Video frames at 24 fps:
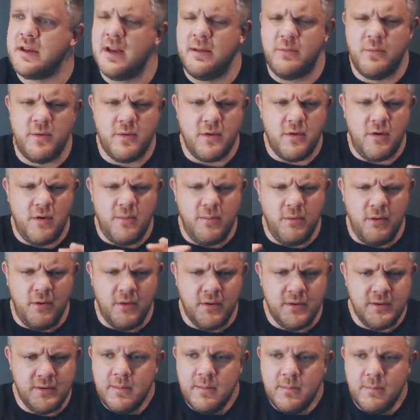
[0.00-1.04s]
of more
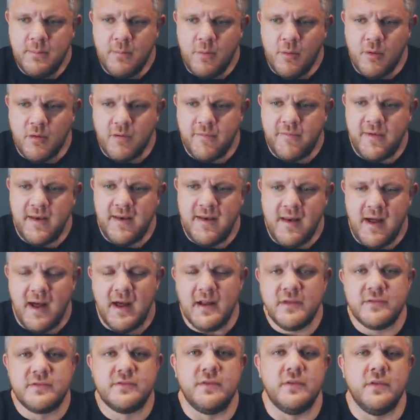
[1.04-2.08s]
oblong, more of a
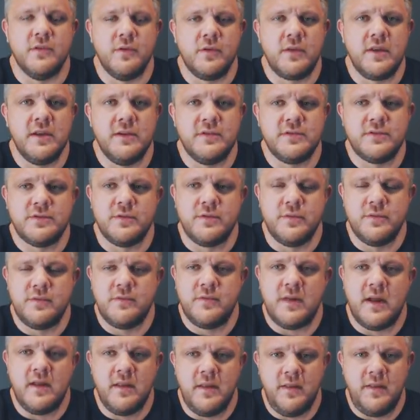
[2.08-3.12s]
natural looking stone
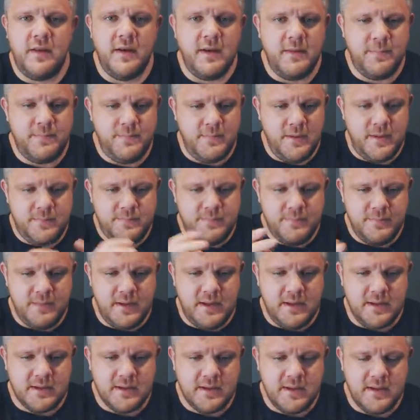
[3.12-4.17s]
rather than a
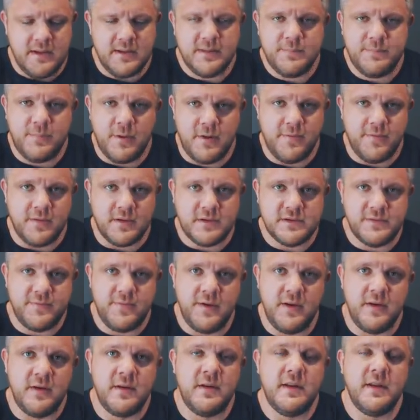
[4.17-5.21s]
kind of perfect
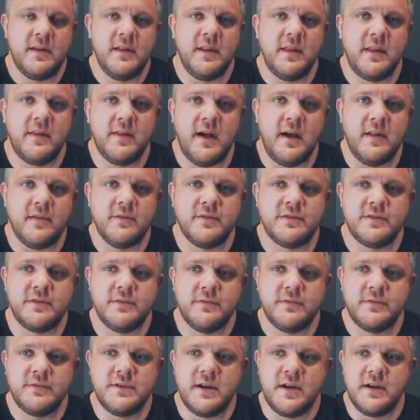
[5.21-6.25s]
sphere like the Atlas
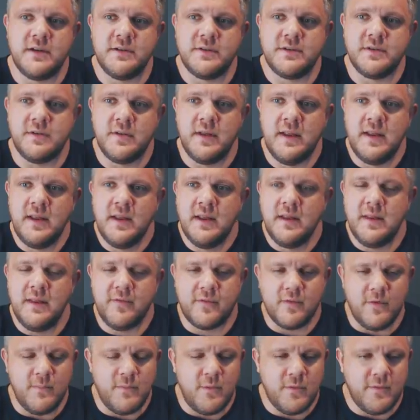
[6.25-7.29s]
stones are. So they've
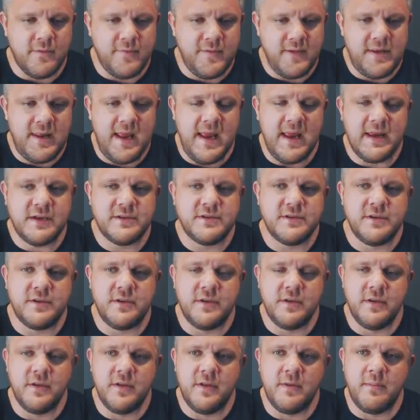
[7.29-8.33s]
got more of a texture
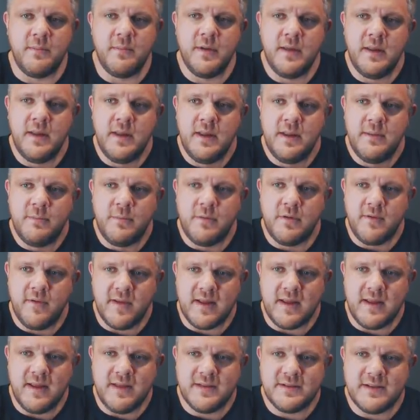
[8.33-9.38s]
to them, more of
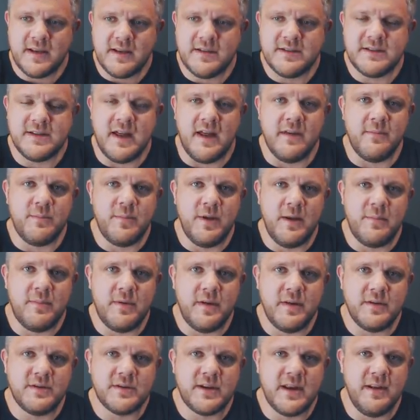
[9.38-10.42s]
like it's like a
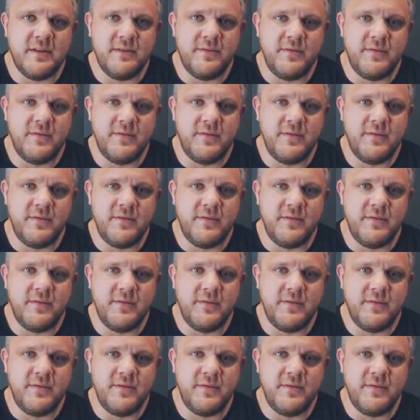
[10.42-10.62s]
sandpaperish kind of